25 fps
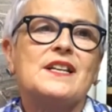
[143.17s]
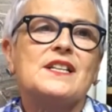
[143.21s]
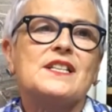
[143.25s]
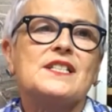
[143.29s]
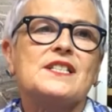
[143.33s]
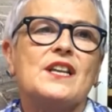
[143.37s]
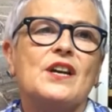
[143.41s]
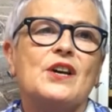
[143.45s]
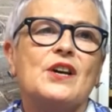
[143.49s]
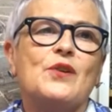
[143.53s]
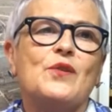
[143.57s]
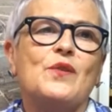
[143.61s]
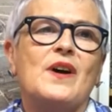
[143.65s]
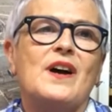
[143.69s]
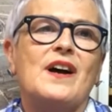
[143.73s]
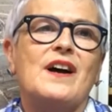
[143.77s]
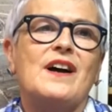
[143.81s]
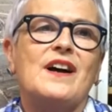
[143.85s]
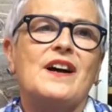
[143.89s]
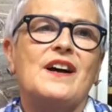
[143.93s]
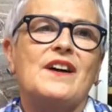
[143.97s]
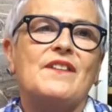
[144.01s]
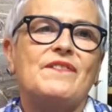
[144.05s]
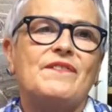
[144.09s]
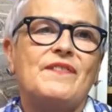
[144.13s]
So
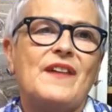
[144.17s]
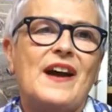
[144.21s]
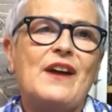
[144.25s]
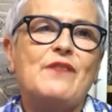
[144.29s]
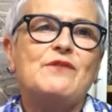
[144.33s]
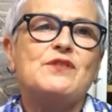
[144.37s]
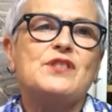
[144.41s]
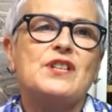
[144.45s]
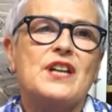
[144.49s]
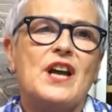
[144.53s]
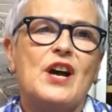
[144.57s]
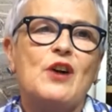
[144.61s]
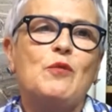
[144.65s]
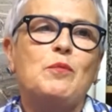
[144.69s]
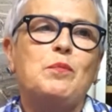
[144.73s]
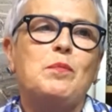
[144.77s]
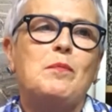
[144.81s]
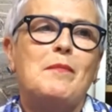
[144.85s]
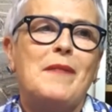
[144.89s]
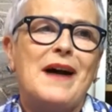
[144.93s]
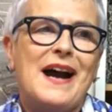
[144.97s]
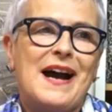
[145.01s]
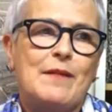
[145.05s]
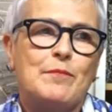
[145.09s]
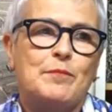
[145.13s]
I found an old
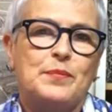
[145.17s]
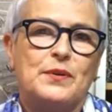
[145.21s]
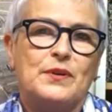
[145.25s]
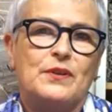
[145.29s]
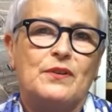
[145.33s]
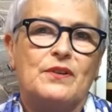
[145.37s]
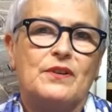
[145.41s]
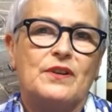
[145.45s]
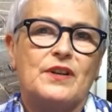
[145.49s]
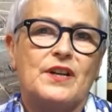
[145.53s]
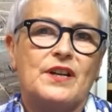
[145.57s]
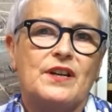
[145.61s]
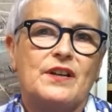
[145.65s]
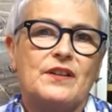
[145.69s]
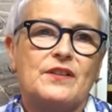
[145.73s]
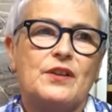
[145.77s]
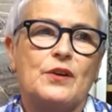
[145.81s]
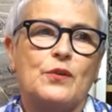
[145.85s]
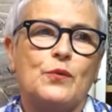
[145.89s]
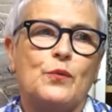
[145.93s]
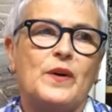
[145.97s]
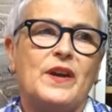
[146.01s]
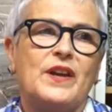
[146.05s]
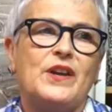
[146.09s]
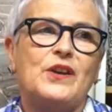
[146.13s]
map book
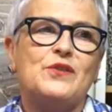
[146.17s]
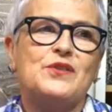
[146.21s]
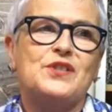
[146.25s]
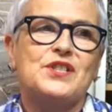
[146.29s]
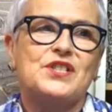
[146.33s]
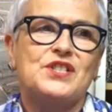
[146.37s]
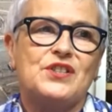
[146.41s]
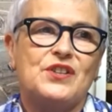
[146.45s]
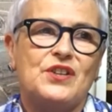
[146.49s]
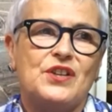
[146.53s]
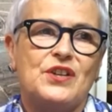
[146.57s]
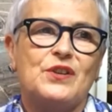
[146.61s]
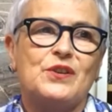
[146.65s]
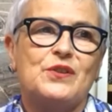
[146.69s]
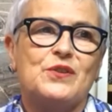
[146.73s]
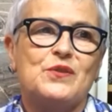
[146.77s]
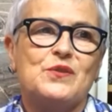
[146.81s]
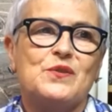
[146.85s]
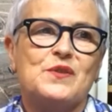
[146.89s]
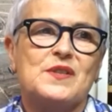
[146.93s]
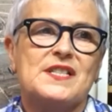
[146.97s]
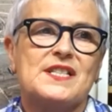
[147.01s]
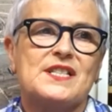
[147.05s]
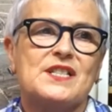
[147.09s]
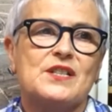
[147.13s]
that we used to
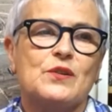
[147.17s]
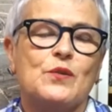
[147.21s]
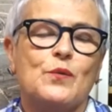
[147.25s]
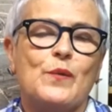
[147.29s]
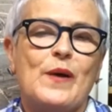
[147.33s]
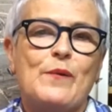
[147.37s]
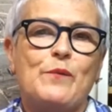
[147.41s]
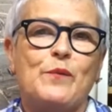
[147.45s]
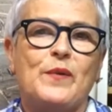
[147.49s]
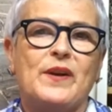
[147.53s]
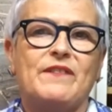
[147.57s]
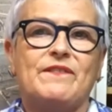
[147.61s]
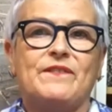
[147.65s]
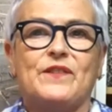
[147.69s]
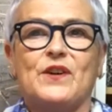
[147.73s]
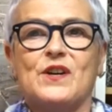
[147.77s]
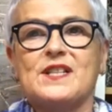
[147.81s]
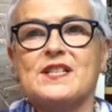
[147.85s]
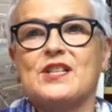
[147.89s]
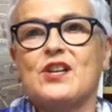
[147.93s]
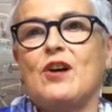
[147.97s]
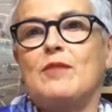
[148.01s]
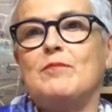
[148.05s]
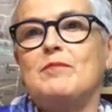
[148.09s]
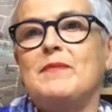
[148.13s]
use when we
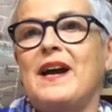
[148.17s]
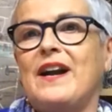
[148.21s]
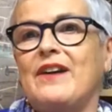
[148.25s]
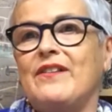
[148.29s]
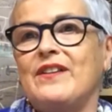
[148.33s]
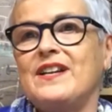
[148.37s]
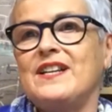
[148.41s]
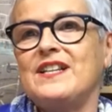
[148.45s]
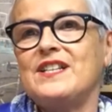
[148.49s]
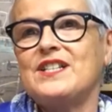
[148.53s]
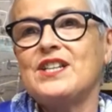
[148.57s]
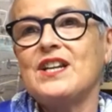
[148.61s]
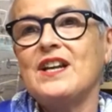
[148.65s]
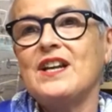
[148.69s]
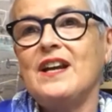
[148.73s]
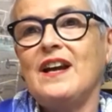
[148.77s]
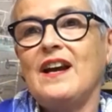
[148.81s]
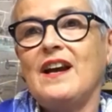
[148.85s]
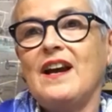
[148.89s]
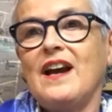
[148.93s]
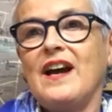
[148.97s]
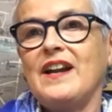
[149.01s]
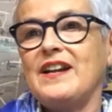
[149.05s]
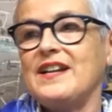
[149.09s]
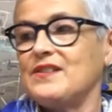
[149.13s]
first got married,
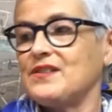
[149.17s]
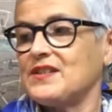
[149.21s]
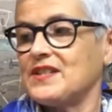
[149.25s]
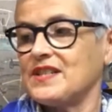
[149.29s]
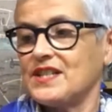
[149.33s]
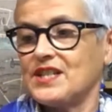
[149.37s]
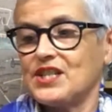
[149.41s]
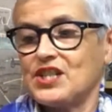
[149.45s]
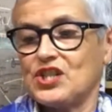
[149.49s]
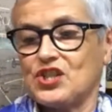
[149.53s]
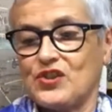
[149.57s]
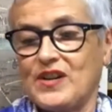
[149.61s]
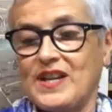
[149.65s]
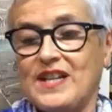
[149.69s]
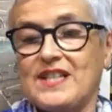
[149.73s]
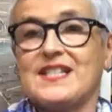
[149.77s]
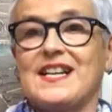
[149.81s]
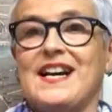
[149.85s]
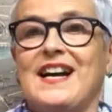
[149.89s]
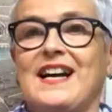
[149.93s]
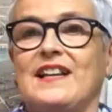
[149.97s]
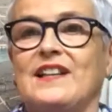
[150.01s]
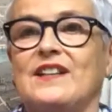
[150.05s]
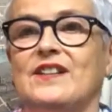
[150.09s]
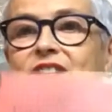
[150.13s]
and it was a street
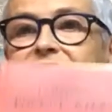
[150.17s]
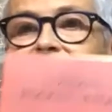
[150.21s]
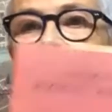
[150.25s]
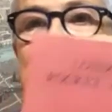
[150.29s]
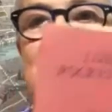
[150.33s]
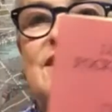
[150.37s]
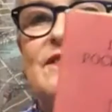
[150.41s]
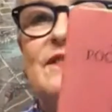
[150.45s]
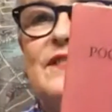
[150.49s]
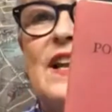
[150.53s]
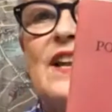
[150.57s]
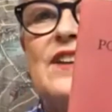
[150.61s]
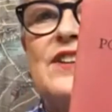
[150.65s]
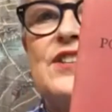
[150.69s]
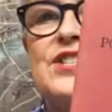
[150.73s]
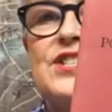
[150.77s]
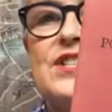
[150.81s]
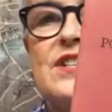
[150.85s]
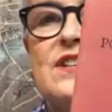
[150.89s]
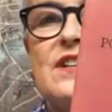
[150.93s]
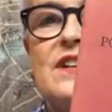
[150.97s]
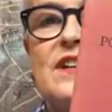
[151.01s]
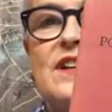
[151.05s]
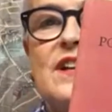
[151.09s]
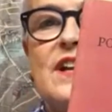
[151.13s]
atlas of
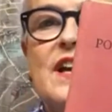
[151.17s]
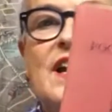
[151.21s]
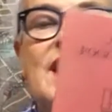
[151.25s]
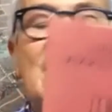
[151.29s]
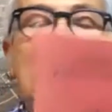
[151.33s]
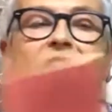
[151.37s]
London.